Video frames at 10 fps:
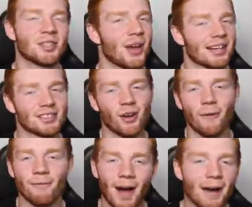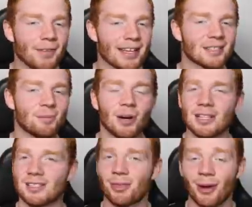So we had to score 5,000
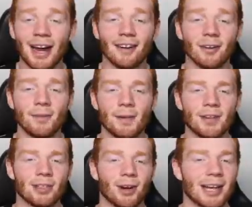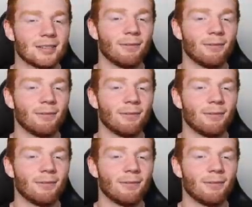points, 353s,